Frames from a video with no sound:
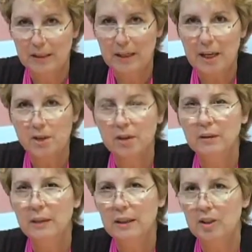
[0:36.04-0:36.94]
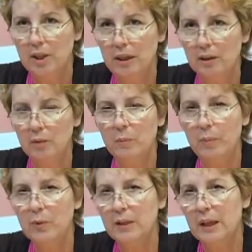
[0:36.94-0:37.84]
Daschle and Janklow
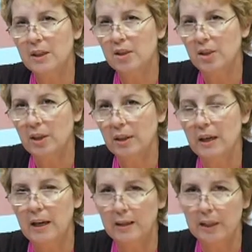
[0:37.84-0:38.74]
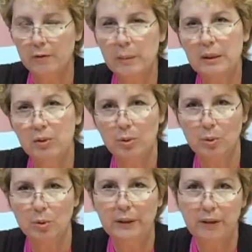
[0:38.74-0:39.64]
both kind of started a
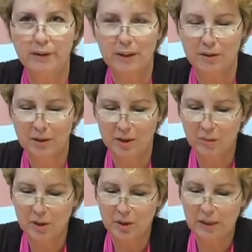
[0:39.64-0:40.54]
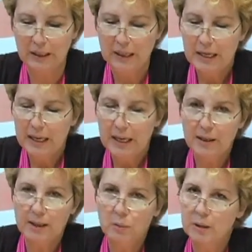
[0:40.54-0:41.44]
government-controlled healthcare situation. And
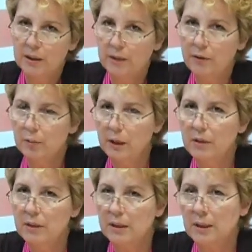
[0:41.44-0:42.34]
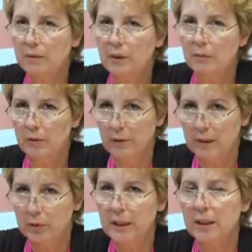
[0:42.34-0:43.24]
then when Governor Rounds and
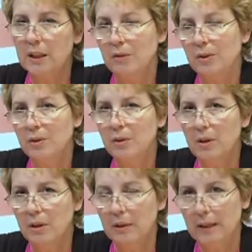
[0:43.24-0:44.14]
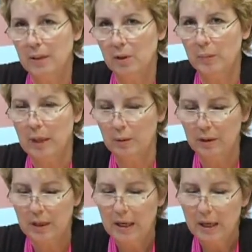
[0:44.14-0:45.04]
Lieutenant Governor Dugard came to
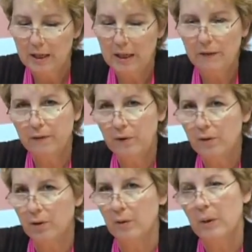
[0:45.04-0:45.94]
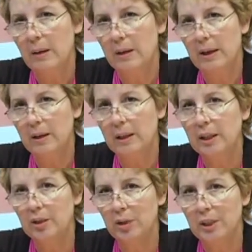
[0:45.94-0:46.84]
power, they further
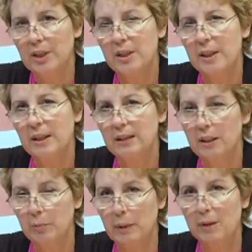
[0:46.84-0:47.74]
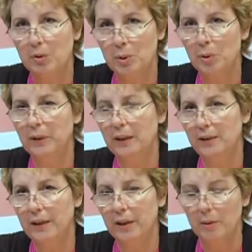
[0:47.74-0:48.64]
encouraged government-controlled
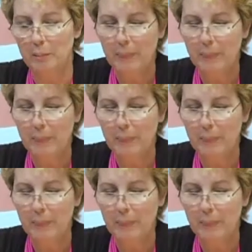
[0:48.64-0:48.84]
healthcare.